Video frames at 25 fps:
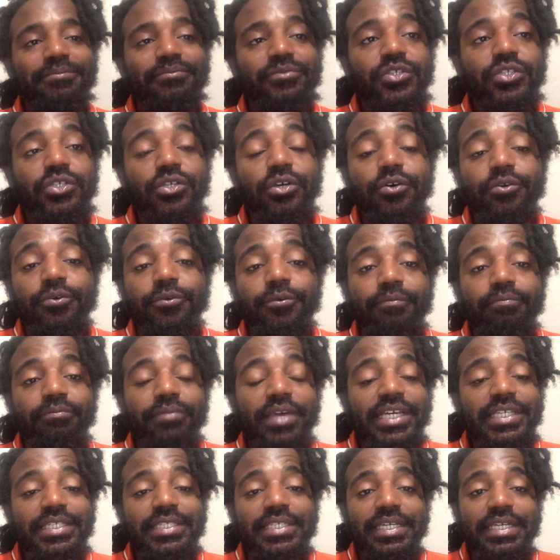So
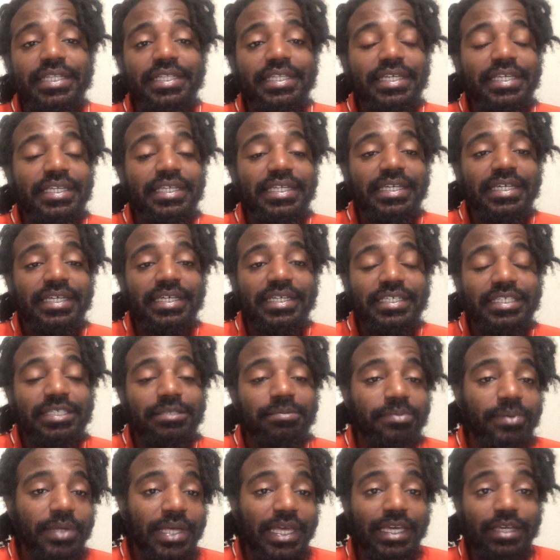basically, to
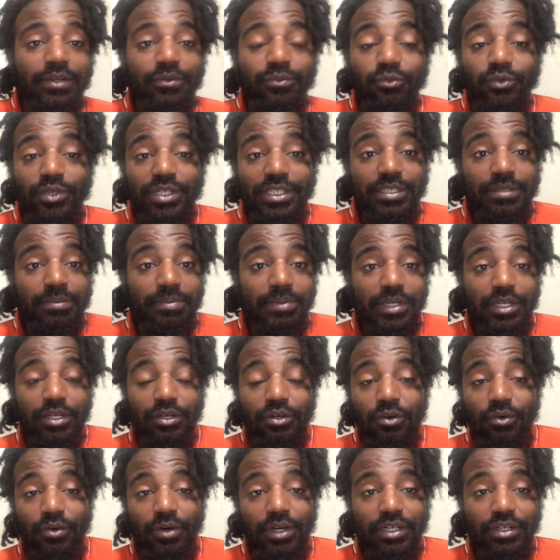explain what's
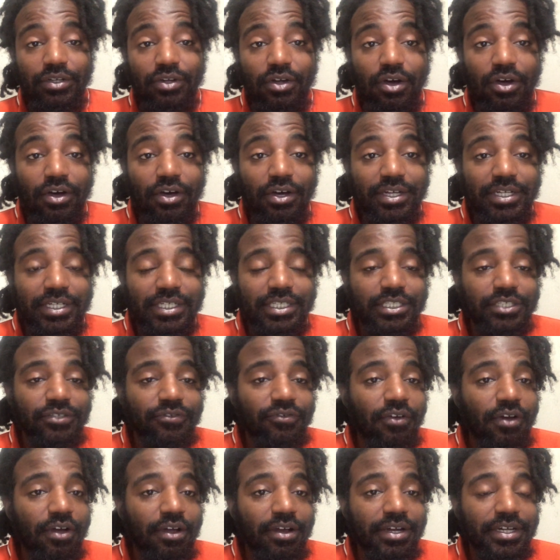been going on as
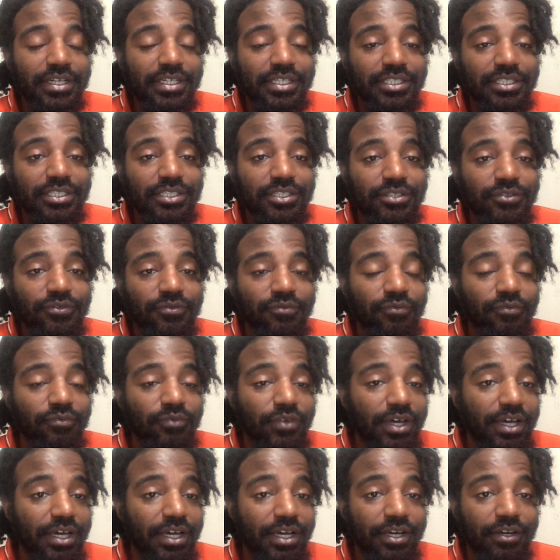far as
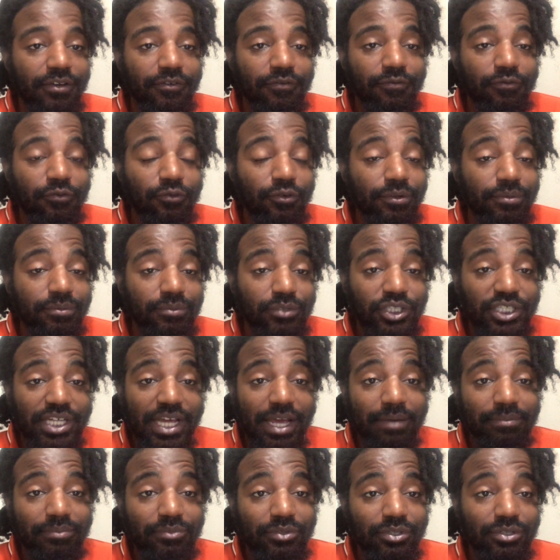from
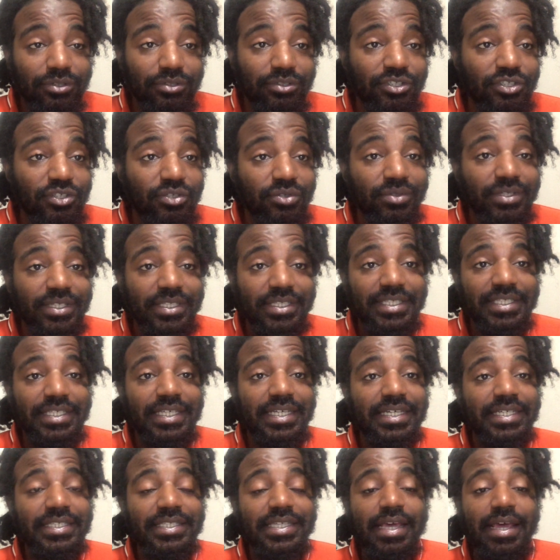chapter 2 to
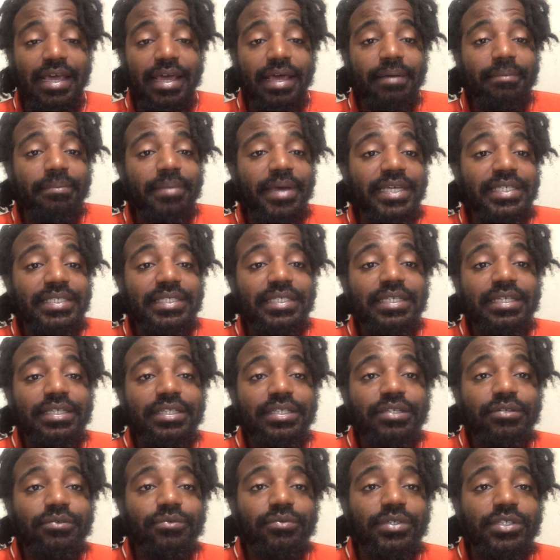6,
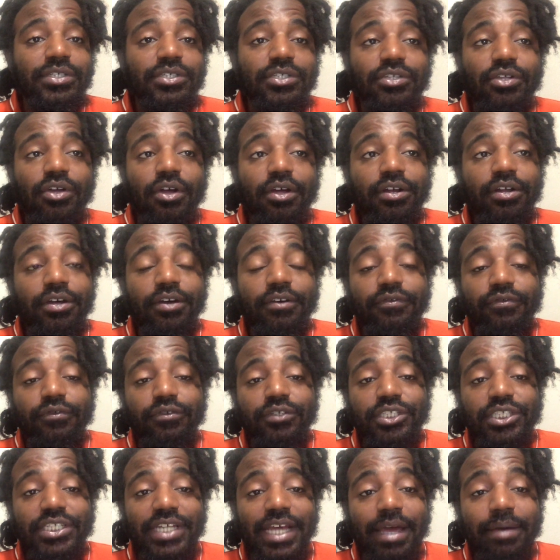basically we start off
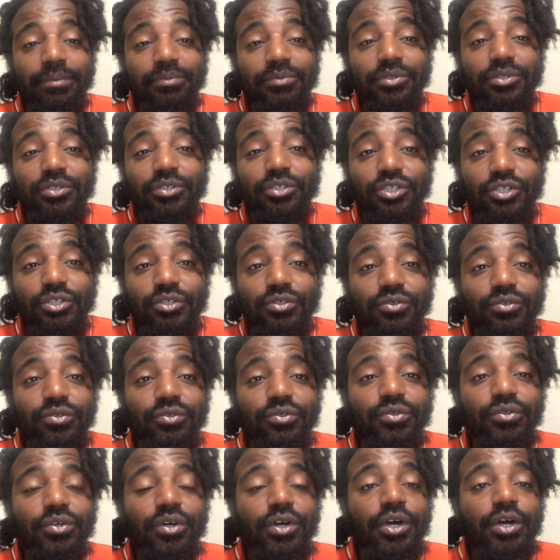with chapter
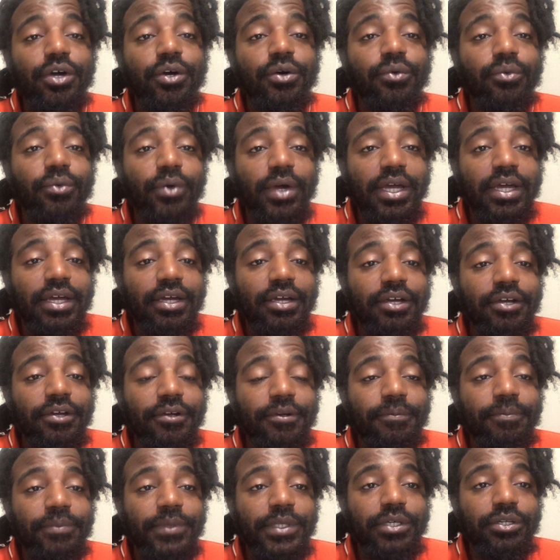2,
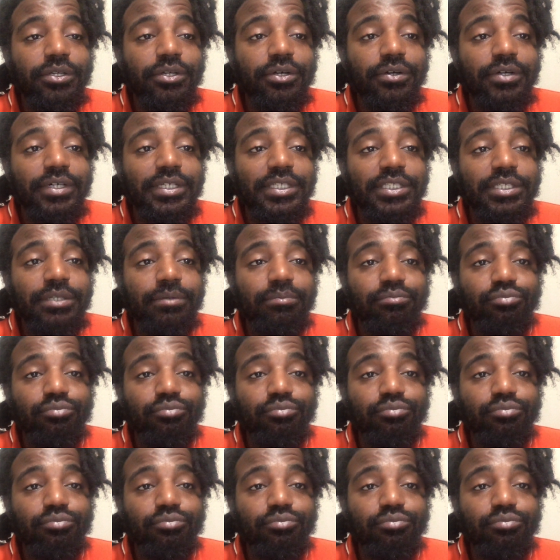where, you know, it's a